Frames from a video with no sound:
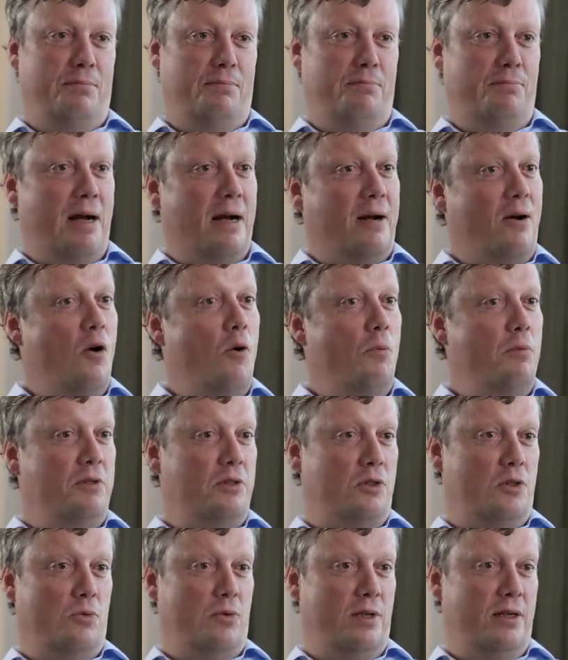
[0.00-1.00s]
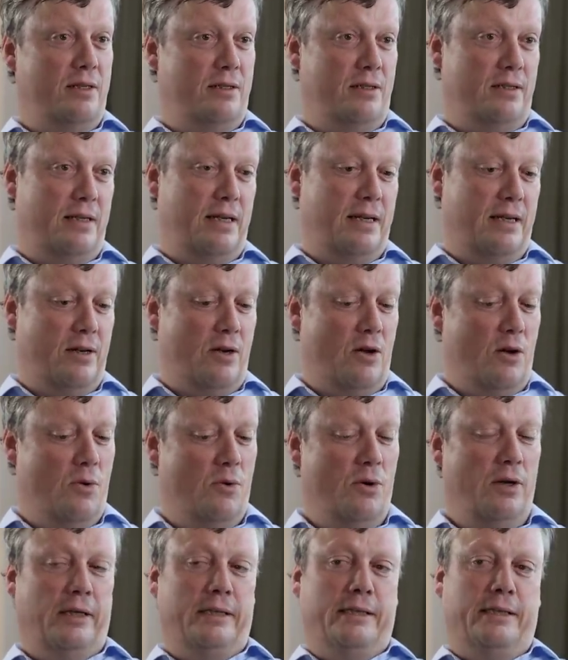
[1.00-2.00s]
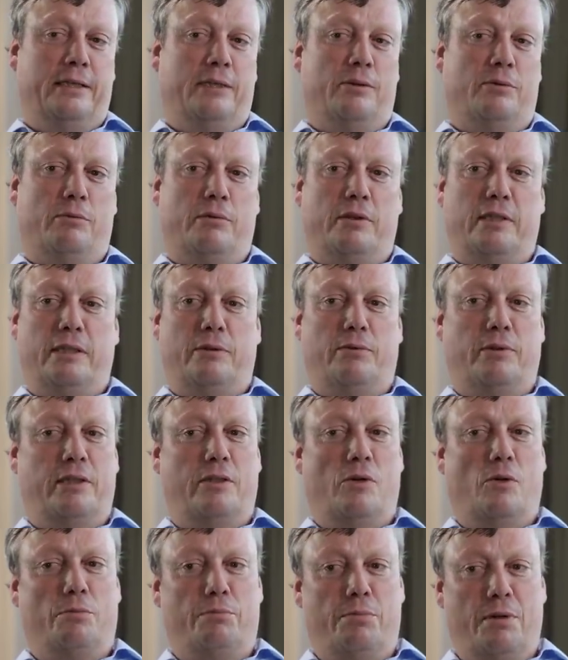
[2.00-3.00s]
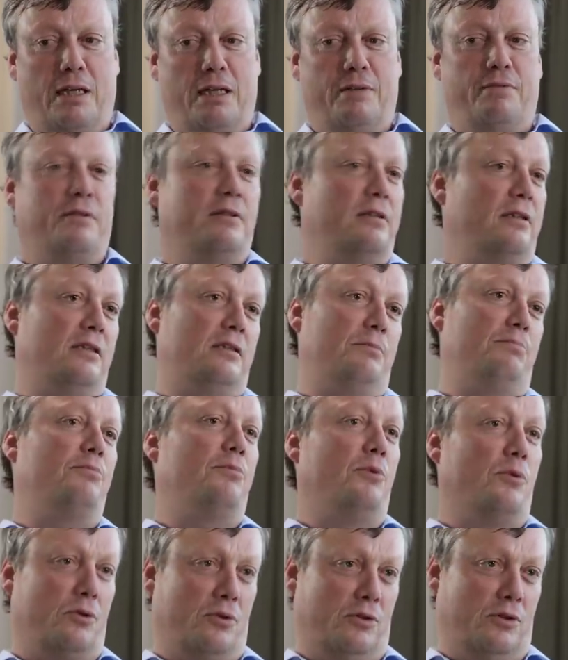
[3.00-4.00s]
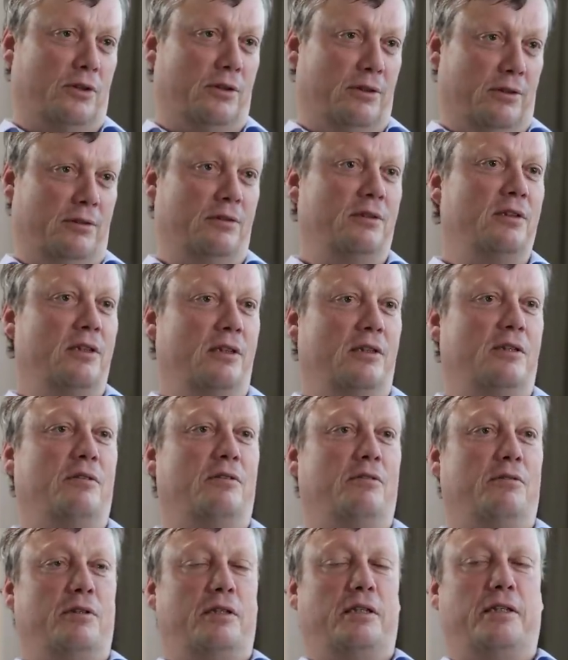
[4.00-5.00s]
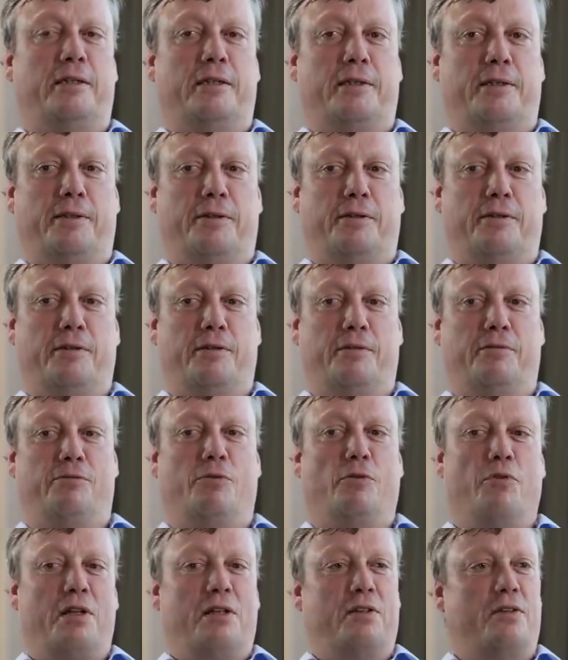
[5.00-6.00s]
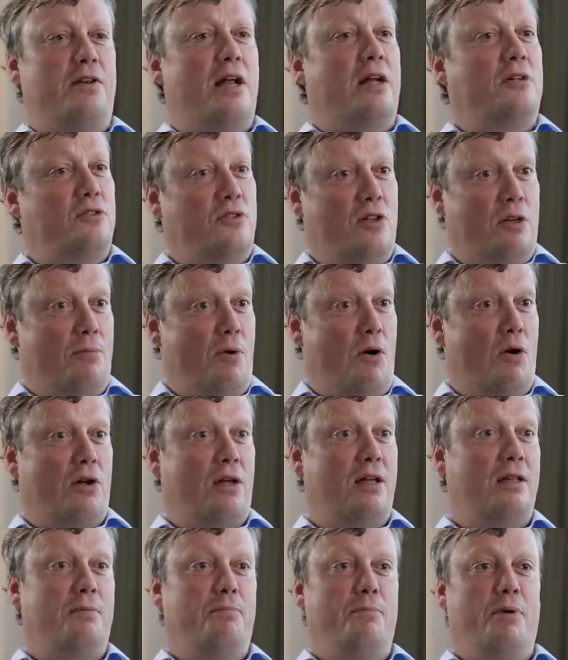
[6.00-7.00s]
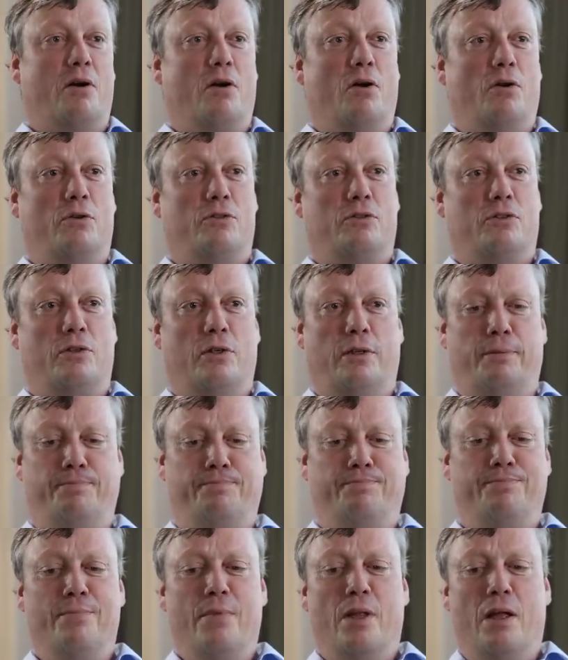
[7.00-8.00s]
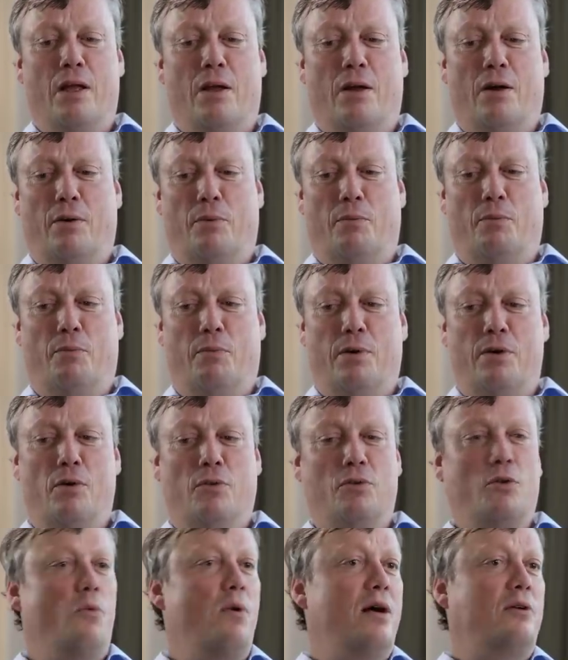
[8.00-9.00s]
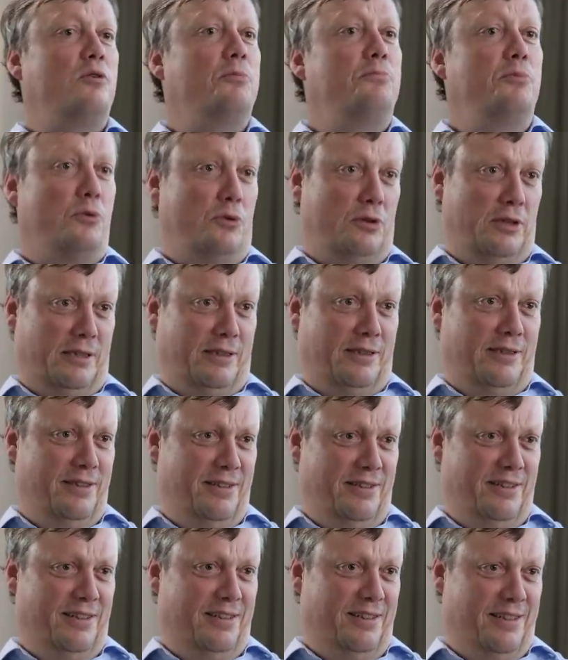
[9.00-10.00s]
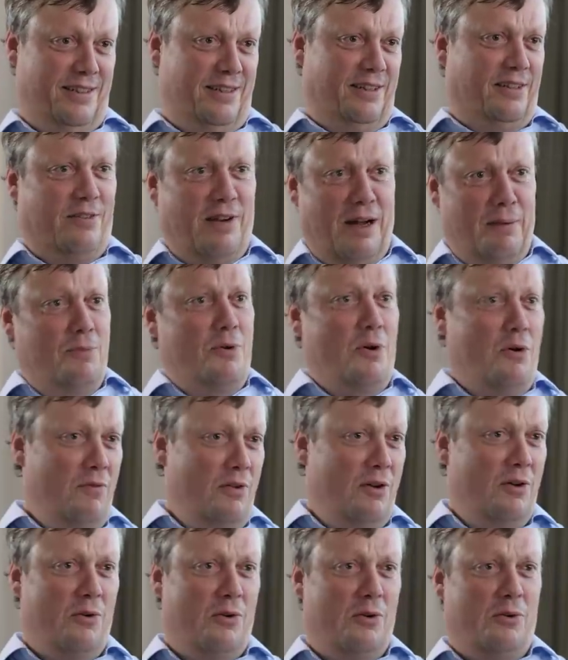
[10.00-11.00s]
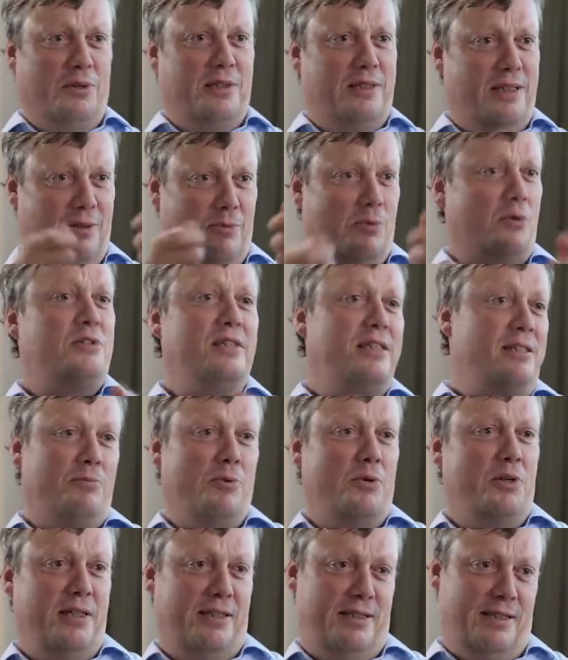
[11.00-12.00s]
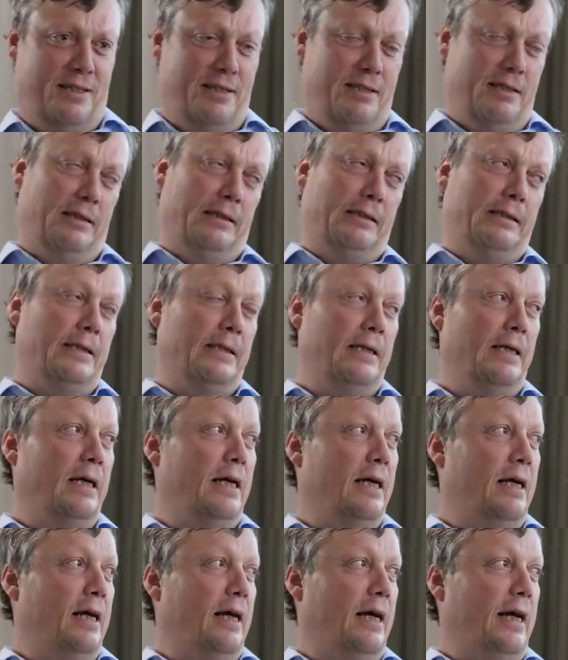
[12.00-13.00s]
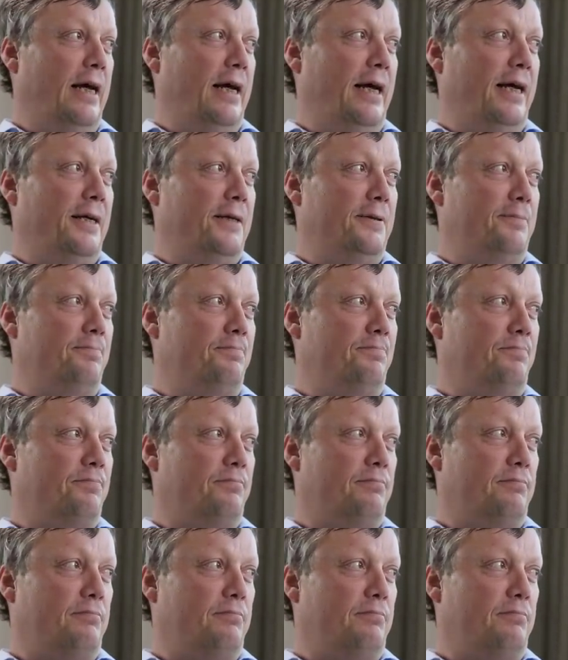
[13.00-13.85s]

back home in Sweden said, no, we don't believe in this book for the international market because we don't know where to put it. Is it a crime novel or what is it? And